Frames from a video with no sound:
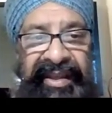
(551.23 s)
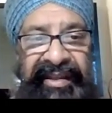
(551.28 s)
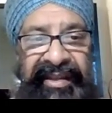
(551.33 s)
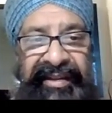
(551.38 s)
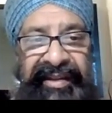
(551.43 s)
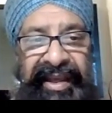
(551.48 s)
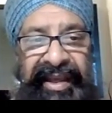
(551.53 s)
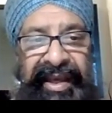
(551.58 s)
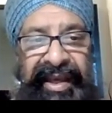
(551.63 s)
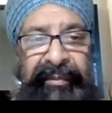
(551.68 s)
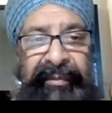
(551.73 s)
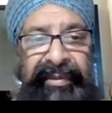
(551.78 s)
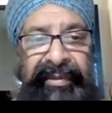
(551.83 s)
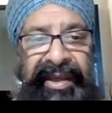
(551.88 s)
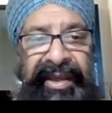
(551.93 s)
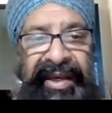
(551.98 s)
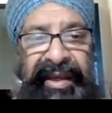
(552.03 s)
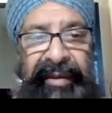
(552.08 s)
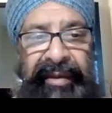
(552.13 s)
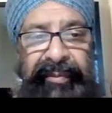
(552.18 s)
the
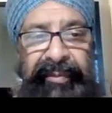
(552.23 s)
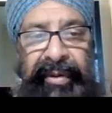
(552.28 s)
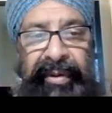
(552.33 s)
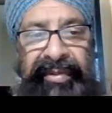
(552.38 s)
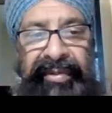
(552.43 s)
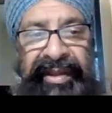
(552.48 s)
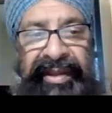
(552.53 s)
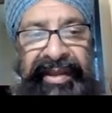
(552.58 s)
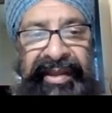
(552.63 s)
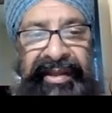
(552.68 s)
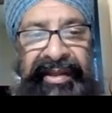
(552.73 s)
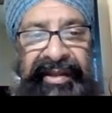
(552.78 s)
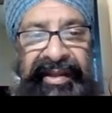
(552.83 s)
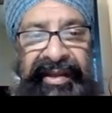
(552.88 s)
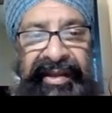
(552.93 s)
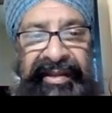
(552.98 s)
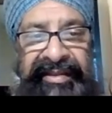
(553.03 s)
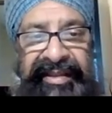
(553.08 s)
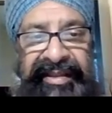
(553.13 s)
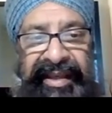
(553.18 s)
apnea hypopnea
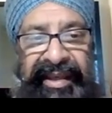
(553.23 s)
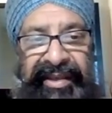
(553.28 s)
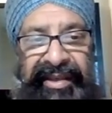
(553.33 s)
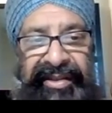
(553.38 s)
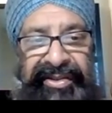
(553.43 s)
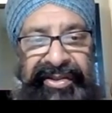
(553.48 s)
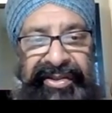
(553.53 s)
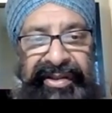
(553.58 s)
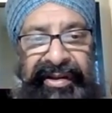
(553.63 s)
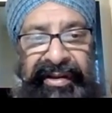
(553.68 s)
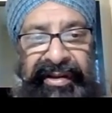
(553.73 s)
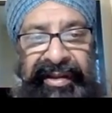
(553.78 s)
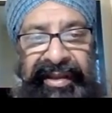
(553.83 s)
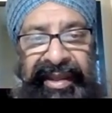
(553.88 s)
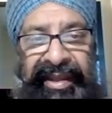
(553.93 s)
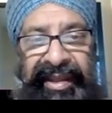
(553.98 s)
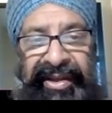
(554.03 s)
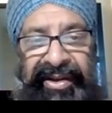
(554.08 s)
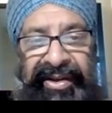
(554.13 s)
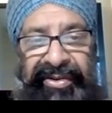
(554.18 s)
index, AHI,
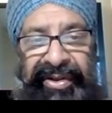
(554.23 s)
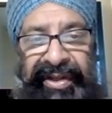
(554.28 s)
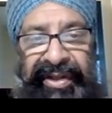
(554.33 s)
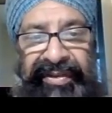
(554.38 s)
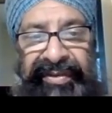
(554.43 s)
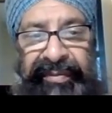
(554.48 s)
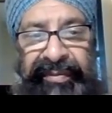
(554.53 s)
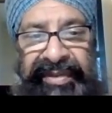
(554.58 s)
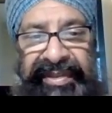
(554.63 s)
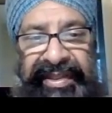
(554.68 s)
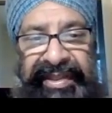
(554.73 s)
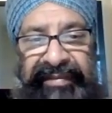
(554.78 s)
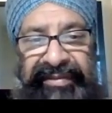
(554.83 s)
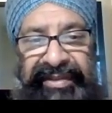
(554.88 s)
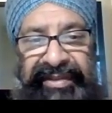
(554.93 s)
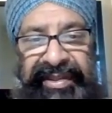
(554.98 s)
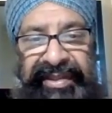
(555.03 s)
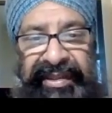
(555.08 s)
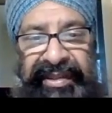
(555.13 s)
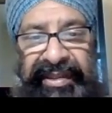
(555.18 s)
increased from
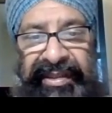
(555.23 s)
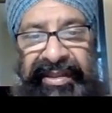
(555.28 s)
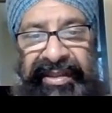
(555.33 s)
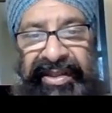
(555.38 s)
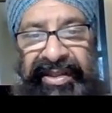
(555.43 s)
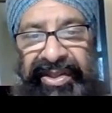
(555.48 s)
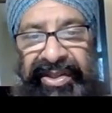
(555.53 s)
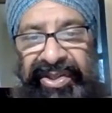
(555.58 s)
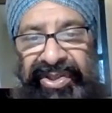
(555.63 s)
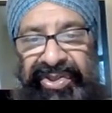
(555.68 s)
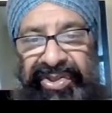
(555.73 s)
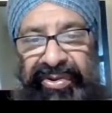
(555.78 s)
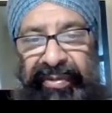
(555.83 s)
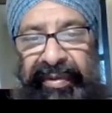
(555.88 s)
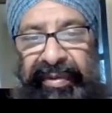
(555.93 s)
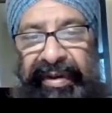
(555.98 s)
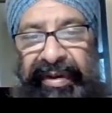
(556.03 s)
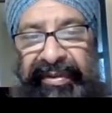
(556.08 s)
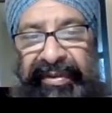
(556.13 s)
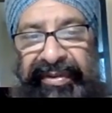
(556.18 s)
17 to
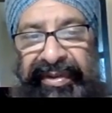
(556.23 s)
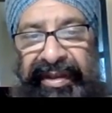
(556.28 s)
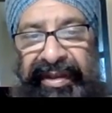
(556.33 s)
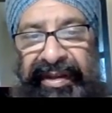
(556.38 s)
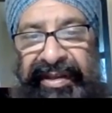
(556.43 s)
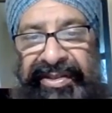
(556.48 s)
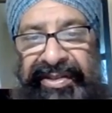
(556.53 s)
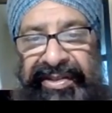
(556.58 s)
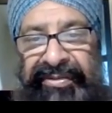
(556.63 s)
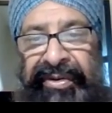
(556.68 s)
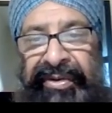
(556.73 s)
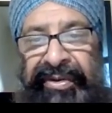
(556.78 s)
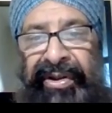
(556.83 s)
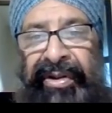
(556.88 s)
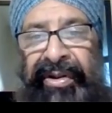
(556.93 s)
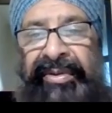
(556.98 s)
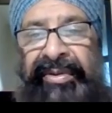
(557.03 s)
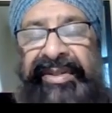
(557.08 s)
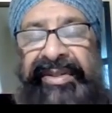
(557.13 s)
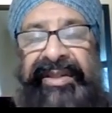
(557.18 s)
about 32. It
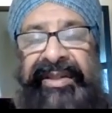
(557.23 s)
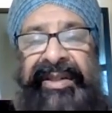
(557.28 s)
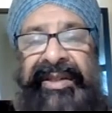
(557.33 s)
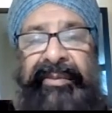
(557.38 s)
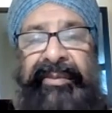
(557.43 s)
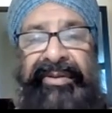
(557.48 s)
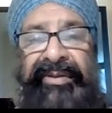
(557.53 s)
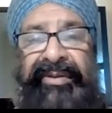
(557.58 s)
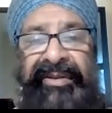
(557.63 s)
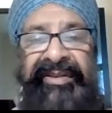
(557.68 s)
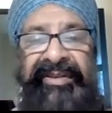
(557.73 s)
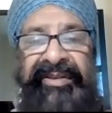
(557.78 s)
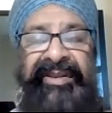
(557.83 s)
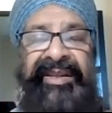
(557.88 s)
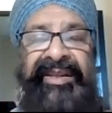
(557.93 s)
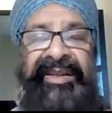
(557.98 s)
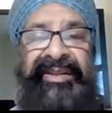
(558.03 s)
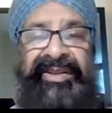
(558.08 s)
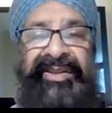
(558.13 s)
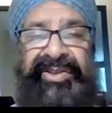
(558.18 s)
almost doubled. The
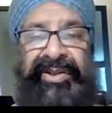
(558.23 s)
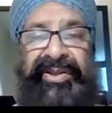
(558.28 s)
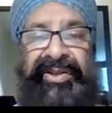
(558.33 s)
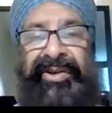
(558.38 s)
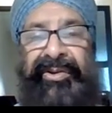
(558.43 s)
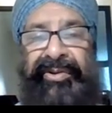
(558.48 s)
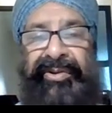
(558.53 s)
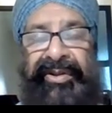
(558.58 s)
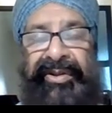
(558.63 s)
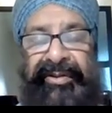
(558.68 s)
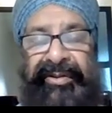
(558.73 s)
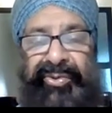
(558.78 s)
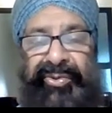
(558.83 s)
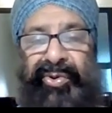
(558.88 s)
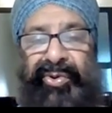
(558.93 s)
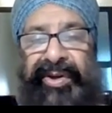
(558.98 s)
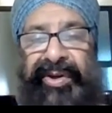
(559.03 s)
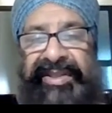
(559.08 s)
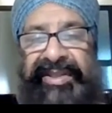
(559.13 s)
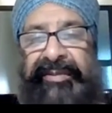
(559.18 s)
condition got
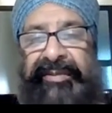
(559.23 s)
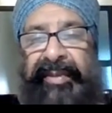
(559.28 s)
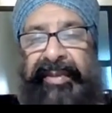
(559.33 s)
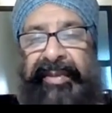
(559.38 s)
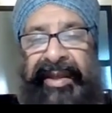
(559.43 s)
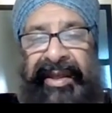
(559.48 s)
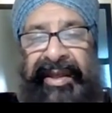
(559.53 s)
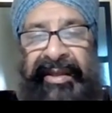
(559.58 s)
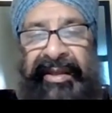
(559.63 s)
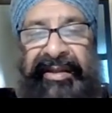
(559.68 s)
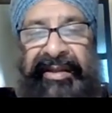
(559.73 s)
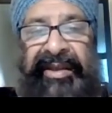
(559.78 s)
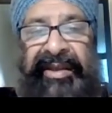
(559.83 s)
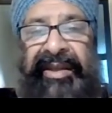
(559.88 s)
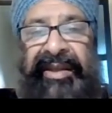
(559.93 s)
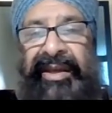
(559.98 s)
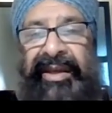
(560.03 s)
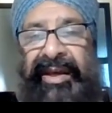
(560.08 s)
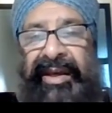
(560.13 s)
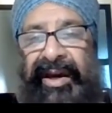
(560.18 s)
twice as bad
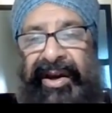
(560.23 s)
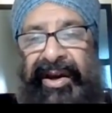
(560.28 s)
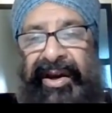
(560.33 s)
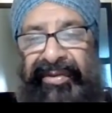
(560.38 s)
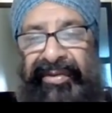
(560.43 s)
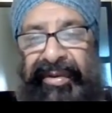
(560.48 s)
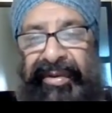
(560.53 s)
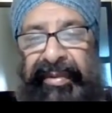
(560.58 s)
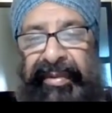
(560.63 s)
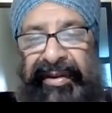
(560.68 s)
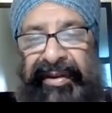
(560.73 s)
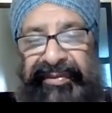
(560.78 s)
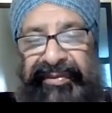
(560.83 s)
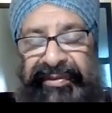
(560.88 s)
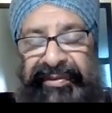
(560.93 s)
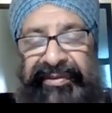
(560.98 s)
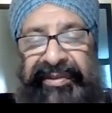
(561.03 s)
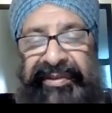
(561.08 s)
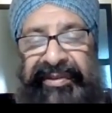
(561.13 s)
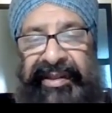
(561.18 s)
over about
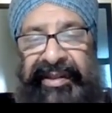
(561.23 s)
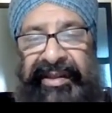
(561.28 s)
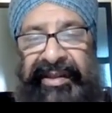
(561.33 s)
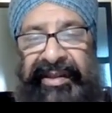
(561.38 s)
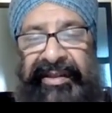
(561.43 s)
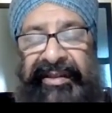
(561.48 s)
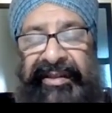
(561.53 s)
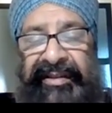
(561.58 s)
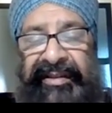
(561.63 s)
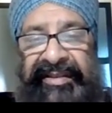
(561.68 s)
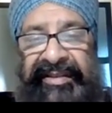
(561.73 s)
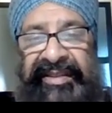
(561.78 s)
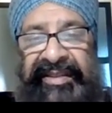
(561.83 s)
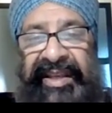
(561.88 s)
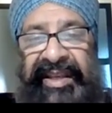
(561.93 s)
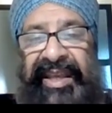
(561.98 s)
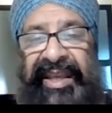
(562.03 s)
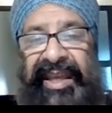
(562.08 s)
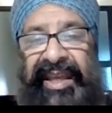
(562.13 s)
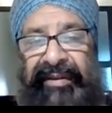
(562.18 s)
15 years
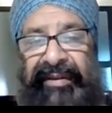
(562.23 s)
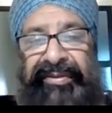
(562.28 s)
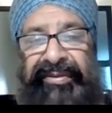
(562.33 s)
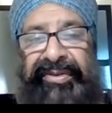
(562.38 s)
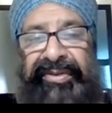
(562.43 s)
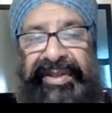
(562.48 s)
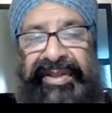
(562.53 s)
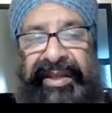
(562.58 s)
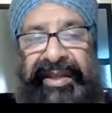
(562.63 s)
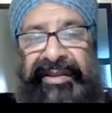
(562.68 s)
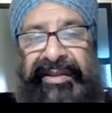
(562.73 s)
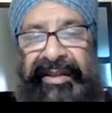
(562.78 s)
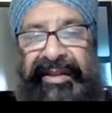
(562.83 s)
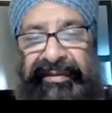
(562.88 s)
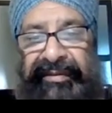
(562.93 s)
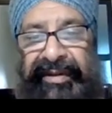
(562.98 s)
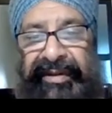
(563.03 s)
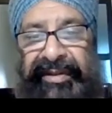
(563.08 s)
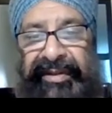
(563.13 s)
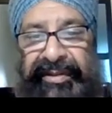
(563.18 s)
if you take the
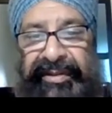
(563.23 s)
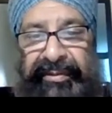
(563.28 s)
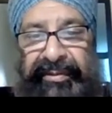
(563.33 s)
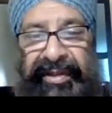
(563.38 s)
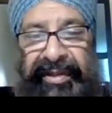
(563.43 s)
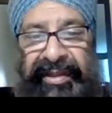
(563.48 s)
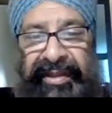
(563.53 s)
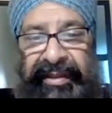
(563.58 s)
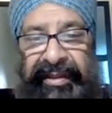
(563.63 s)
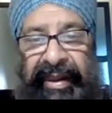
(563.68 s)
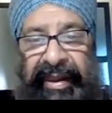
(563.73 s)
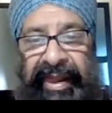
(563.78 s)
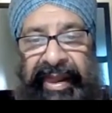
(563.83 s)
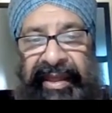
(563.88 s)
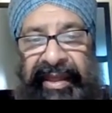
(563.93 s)
device away.